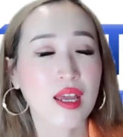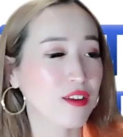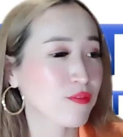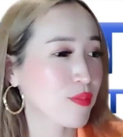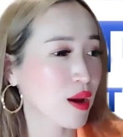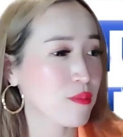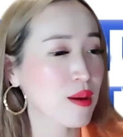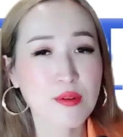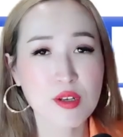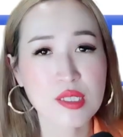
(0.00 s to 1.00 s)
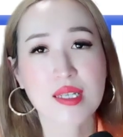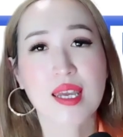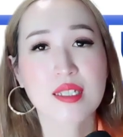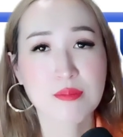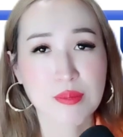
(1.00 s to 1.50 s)
If my members are
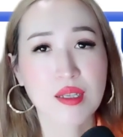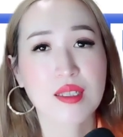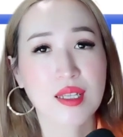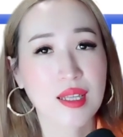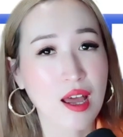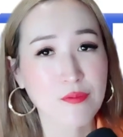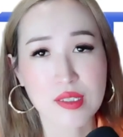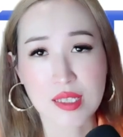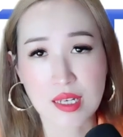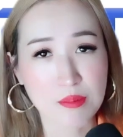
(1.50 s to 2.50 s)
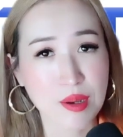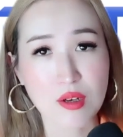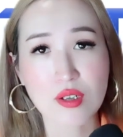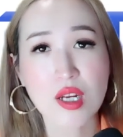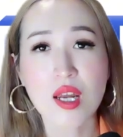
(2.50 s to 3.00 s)
getting better, their life is getting
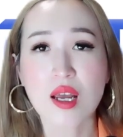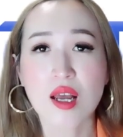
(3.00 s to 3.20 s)
better.